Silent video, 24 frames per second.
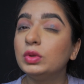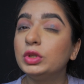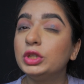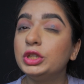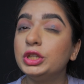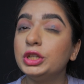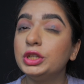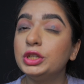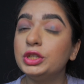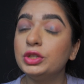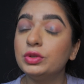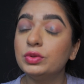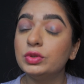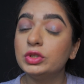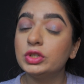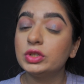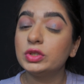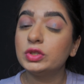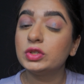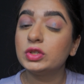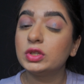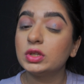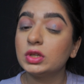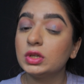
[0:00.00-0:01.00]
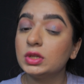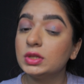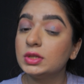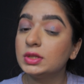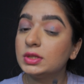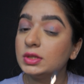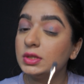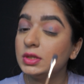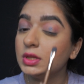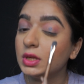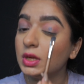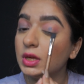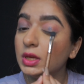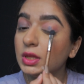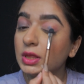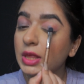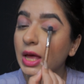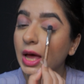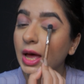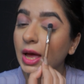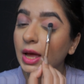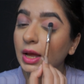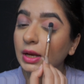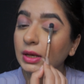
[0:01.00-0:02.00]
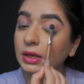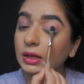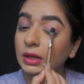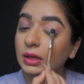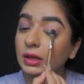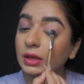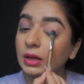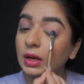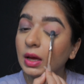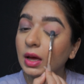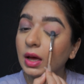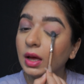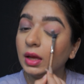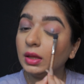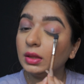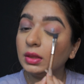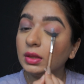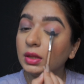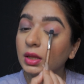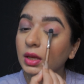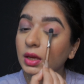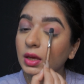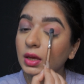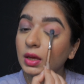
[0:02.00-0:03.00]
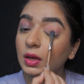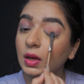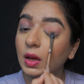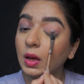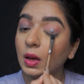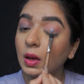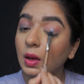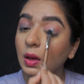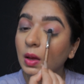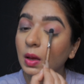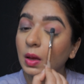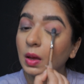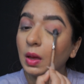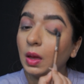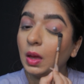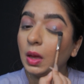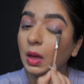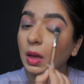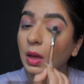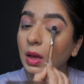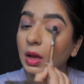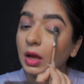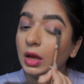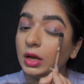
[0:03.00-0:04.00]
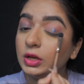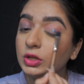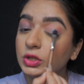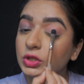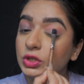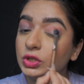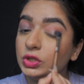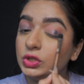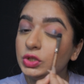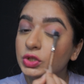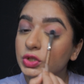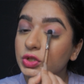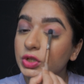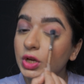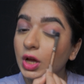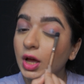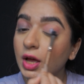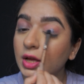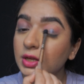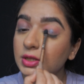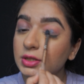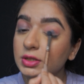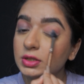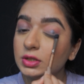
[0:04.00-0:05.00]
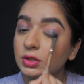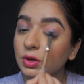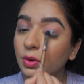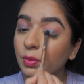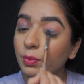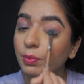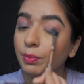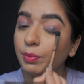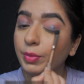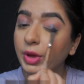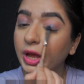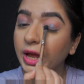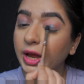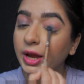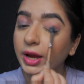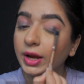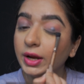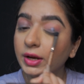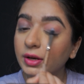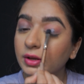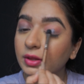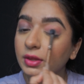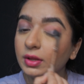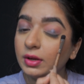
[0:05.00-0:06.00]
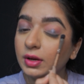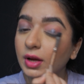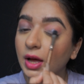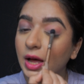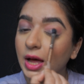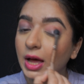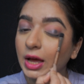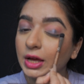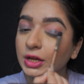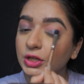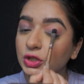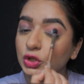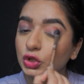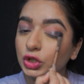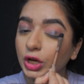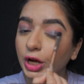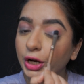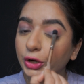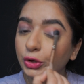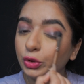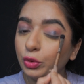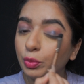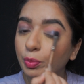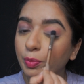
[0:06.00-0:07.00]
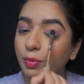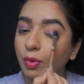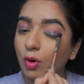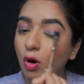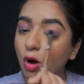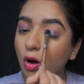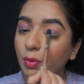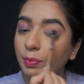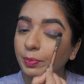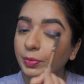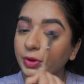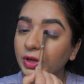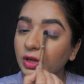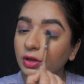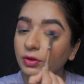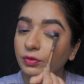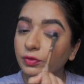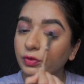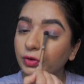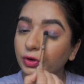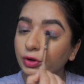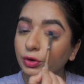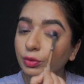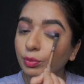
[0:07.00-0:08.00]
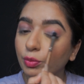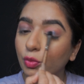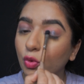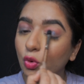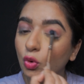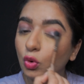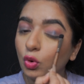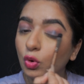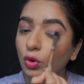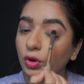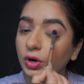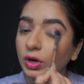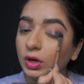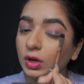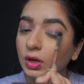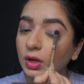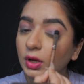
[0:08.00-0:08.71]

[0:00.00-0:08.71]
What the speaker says: Did you just see that? I think it just made the eyeshadow pop even more